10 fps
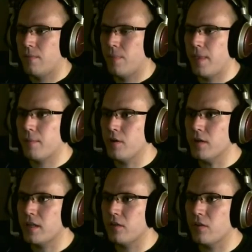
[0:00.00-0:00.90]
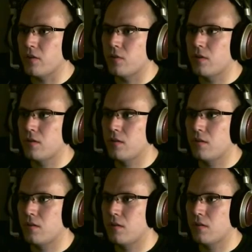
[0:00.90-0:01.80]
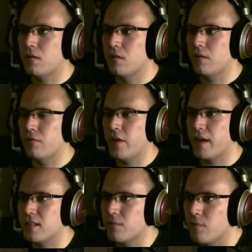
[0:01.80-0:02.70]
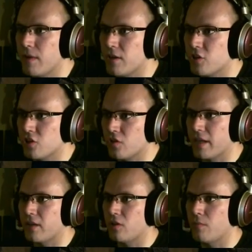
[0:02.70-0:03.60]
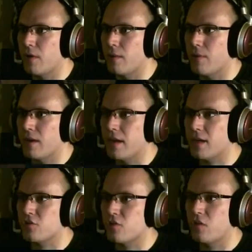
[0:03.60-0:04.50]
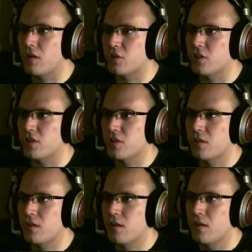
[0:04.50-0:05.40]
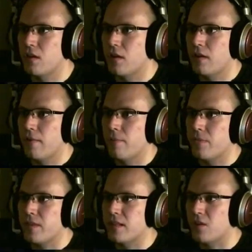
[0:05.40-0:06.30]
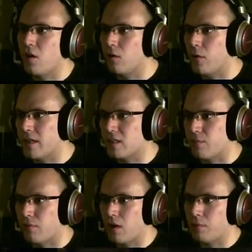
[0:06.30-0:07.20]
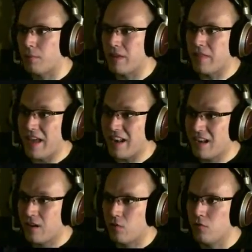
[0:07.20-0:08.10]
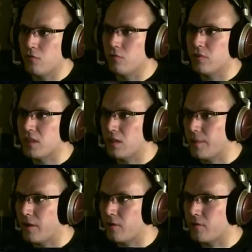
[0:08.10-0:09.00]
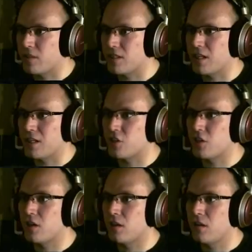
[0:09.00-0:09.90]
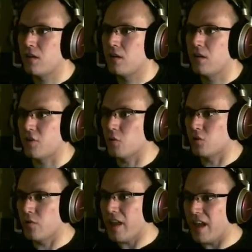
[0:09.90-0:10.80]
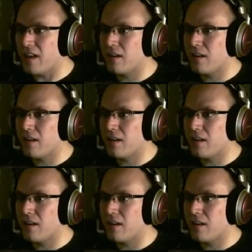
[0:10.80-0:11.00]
I'm gonna kill you. In fact, I'm going to make sure I kill you by being extra cautious. This hallway is a problem in that, ooh, it's a little bit harder to dodge. Don't do that!